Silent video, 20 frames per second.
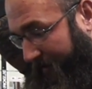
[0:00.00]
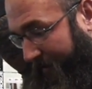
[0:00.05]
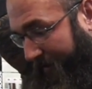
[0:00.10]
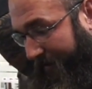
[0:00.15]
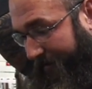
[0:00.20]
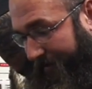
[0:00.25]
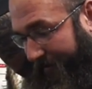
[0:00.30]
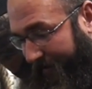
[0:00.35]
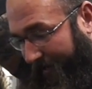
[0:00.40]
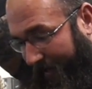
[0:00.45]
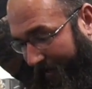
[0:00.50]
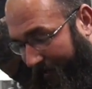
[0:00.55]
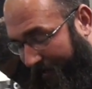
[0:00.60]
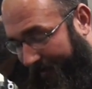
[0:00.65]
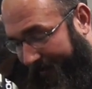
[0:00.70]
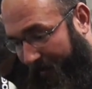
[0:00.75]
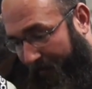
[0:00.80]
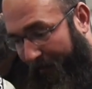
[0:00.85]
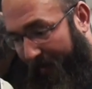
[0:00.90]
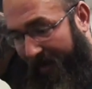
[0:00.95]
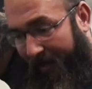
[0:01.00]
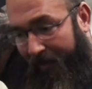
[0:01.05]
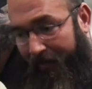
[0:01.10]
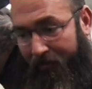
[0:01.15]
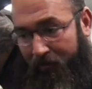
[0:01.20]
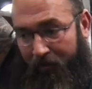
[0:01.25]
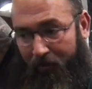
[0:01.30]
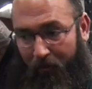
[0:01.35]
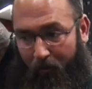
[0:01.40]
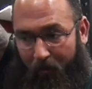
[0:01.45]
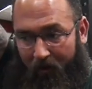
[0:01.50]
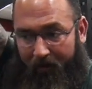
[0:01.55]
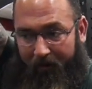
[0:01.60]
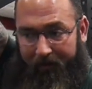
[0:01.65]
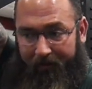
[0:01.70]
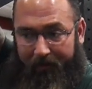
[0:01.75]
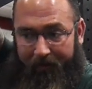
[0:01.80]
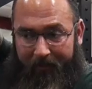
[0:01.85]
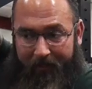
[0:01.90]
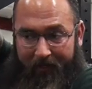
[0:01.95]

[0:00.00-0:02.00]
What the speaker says: it and just kind of let the band do the work.